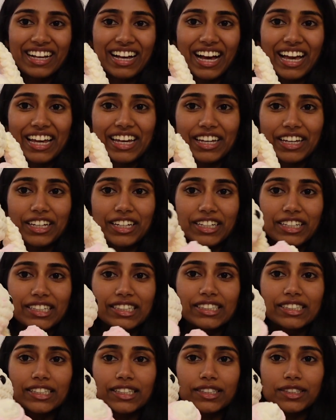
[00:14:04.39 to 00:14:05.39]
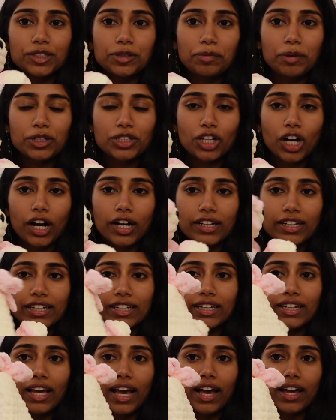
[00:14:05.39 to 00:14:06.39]
It is super
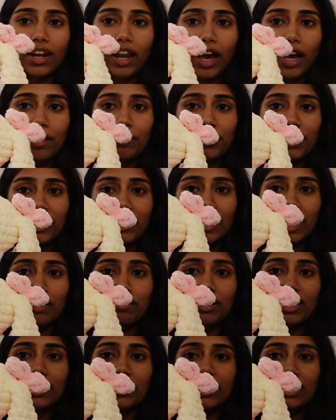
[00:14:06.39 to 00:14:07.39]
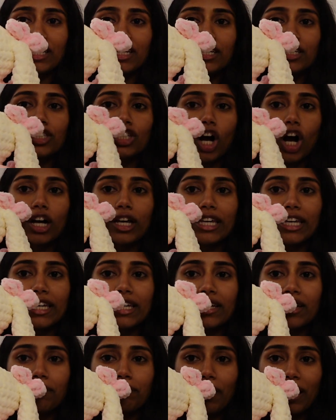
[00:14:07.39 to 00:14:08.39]
chunky, and I'm gonna name it the
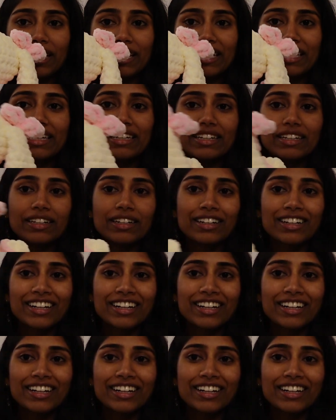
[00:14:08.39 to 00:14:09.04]
Chonky Bunny.